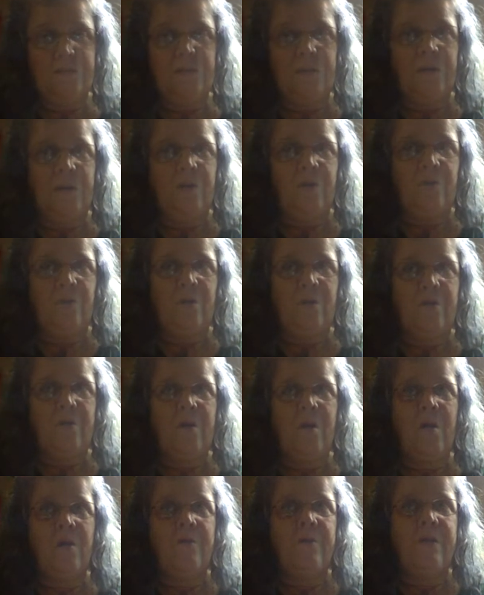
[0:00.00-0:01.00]
You know, our,
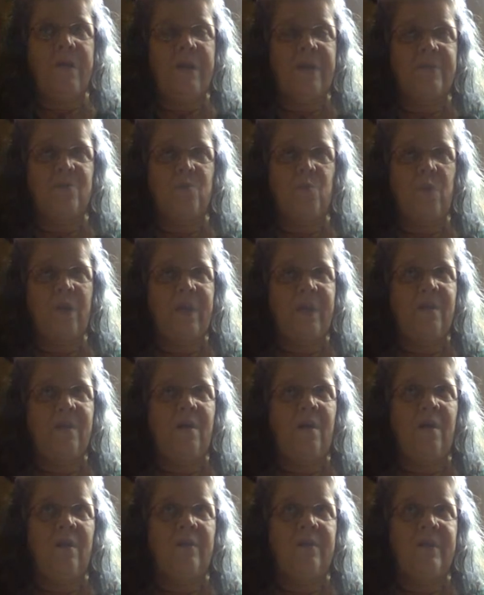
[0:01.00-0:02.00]
our next Wiccan
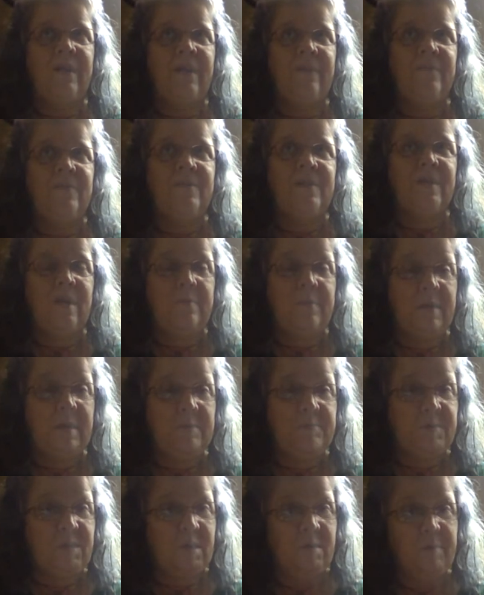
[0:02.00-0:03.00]
holiday that's coming
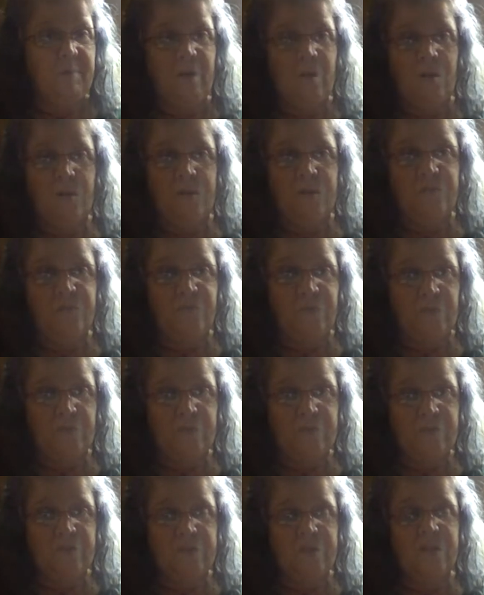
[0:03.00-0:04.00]
up is going to be August
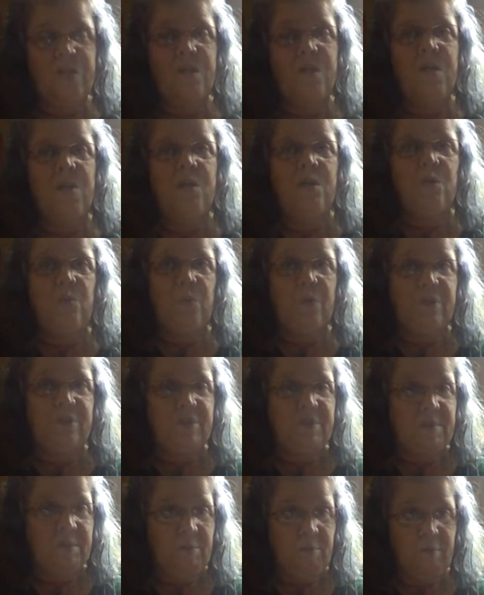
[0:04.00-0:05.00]
1st, which
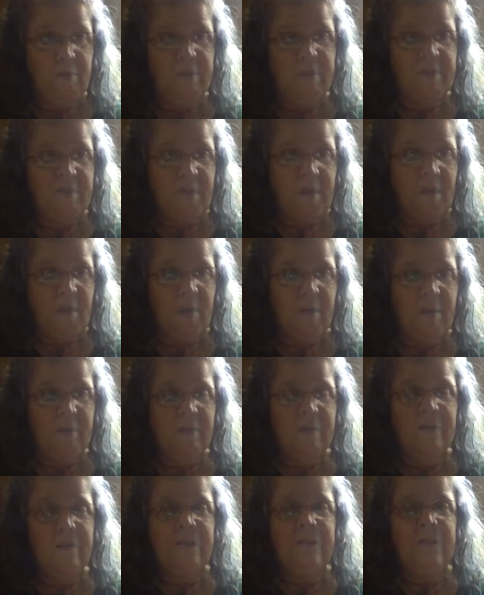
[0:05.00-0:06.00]
is Lunasaw.
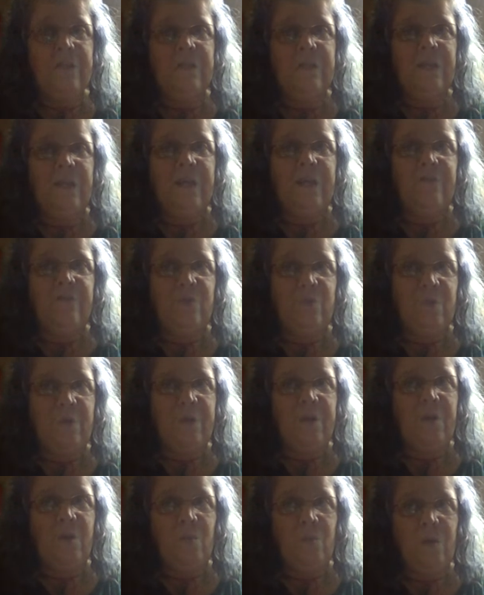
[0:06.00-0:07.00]
And if you want
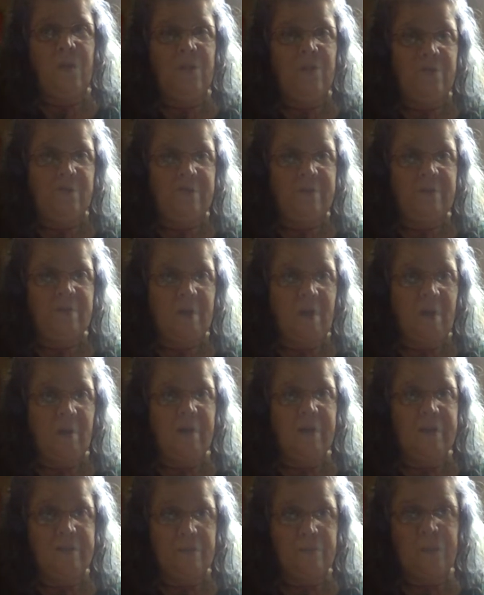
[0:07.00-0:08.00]
to know what
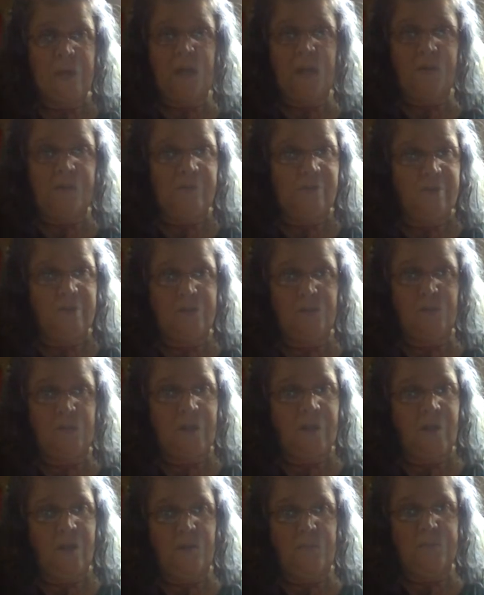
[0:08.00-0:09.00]
Lunasaw is about, just look
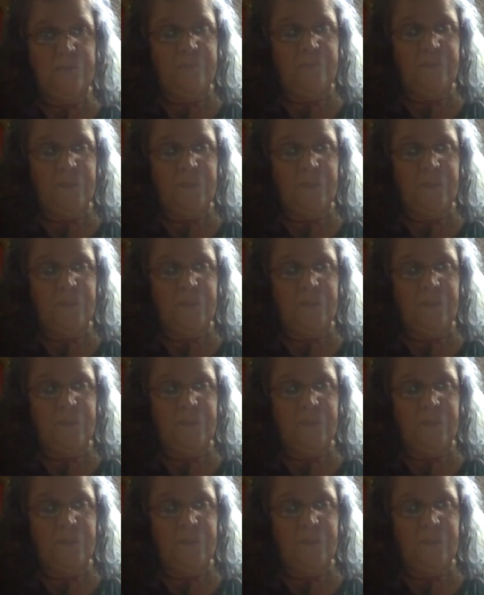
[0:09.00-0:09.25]
it up.